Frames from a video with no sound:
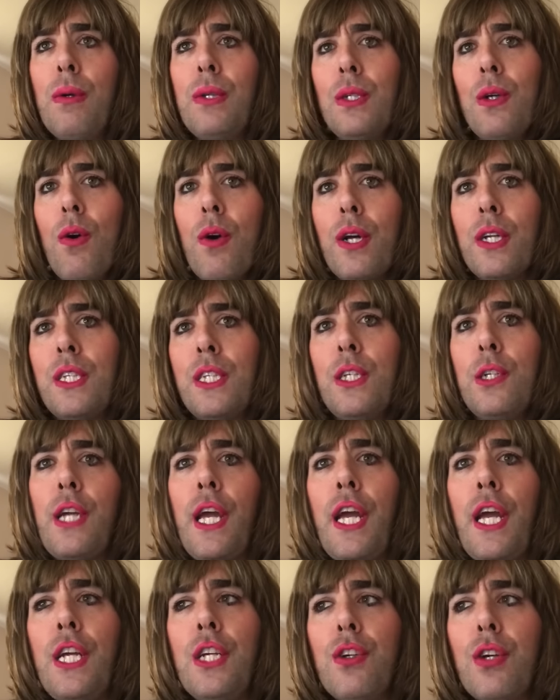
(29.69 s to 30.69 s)
Sorry, it's too
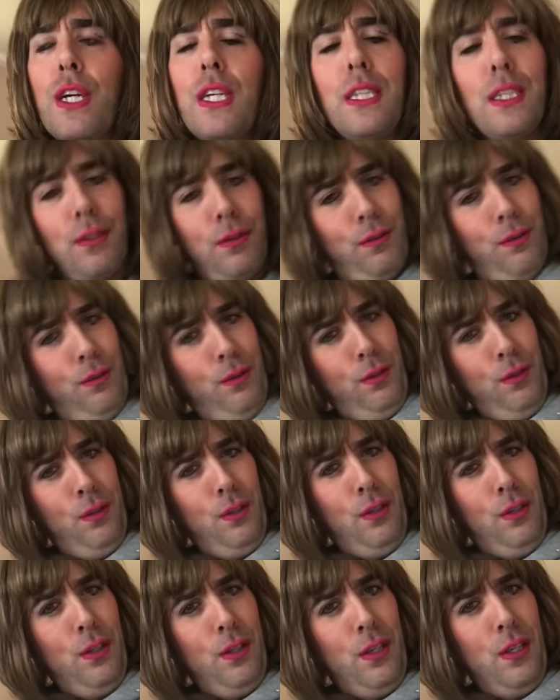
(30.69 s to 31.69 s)
dangerous.
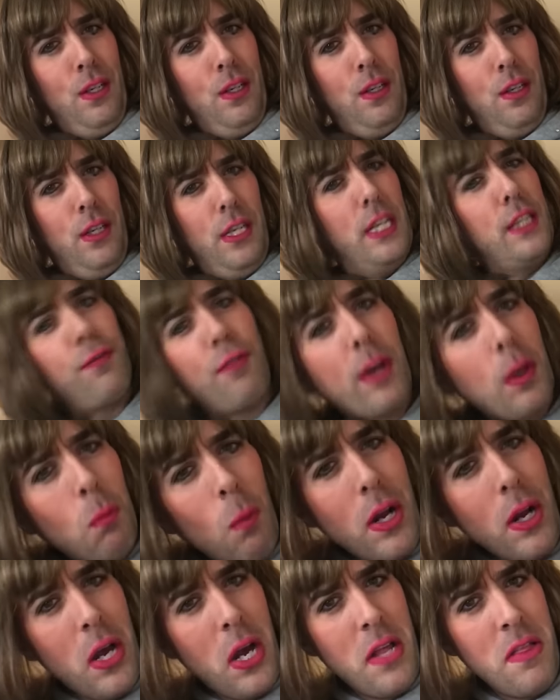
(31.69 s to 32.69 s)
It's friggin'
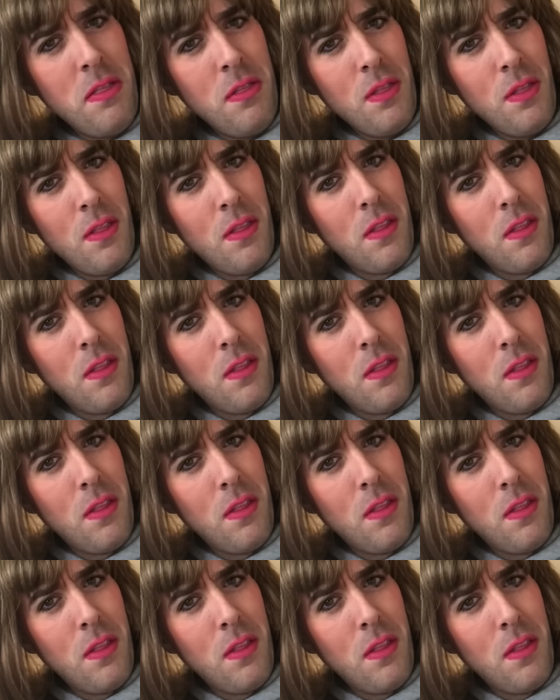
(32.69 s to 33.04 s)
what, hun?